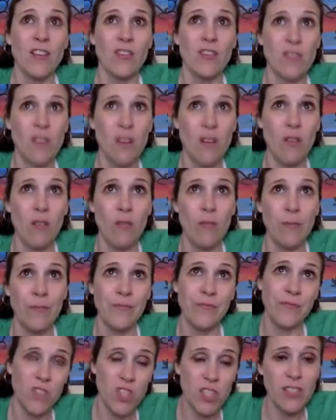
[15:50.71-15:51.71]

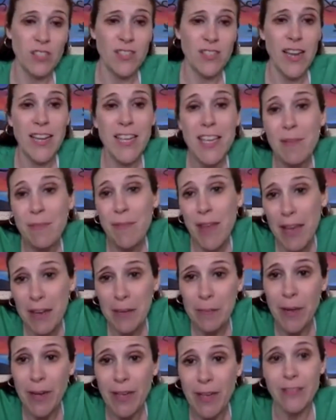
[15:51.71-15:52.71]
So just kind of keep
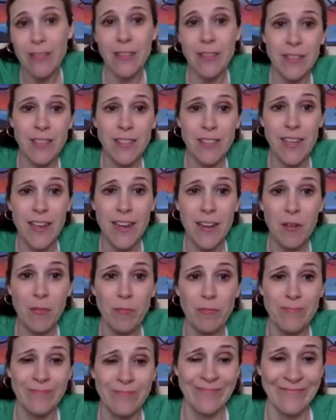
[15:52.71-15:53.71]
that in mind. Does that
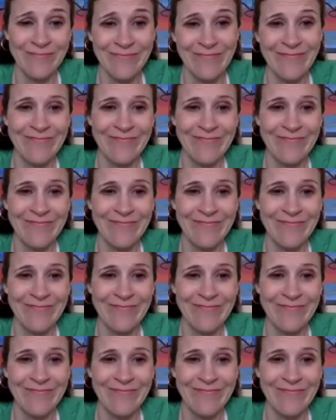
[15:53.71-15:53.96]
help?